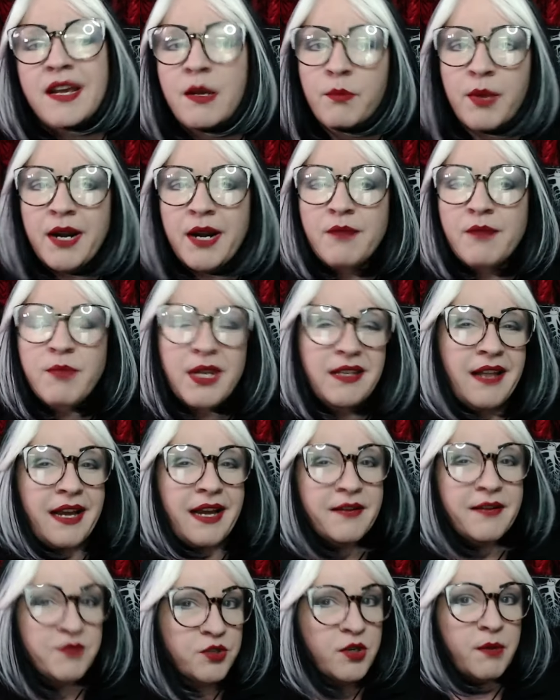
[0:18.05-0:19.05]
but I've been
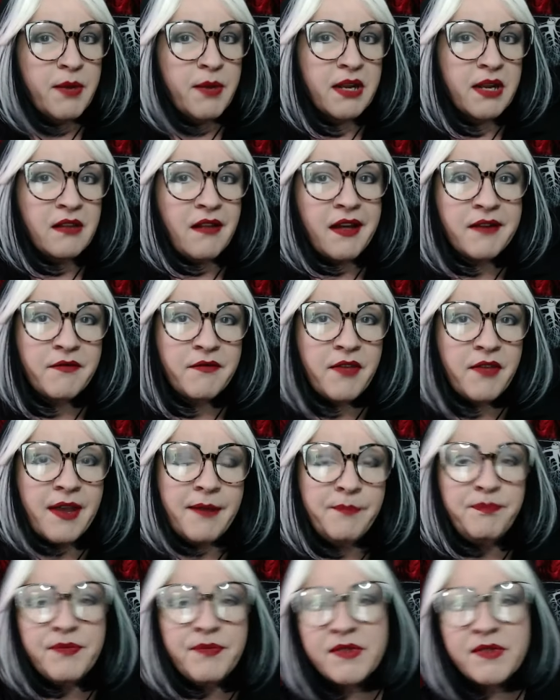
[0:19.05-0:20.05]
live streaming a lot of them.